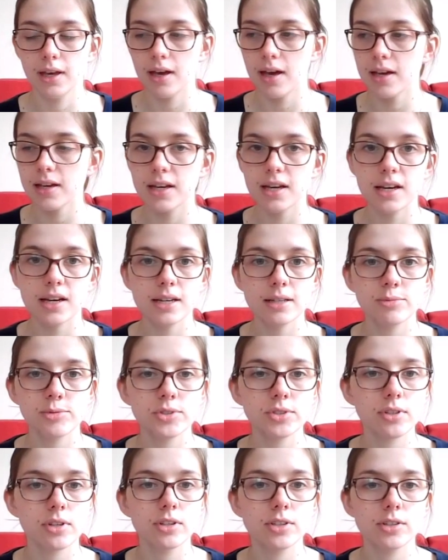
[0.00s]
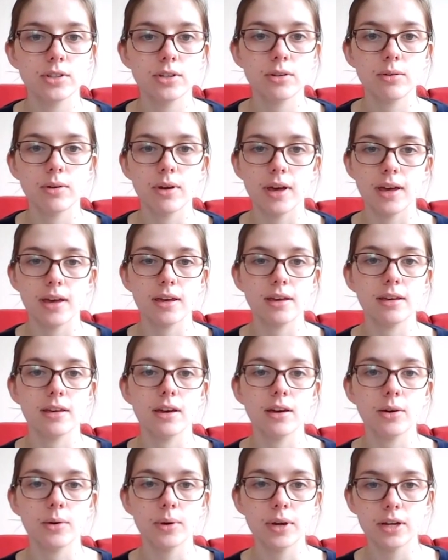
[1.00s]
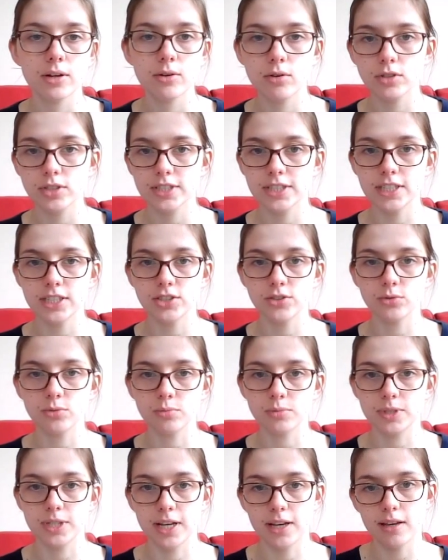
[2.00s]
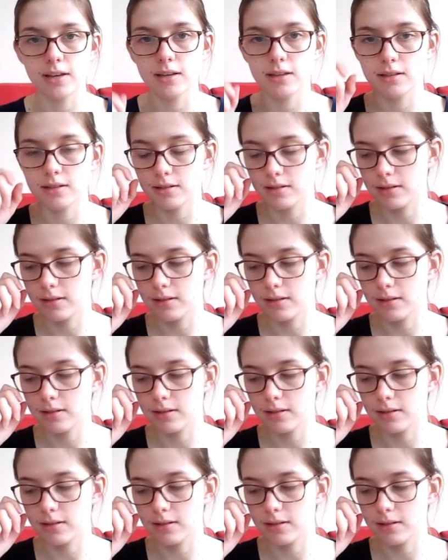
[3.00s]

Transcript: Hi guys, just going to do a quick cross stitch update.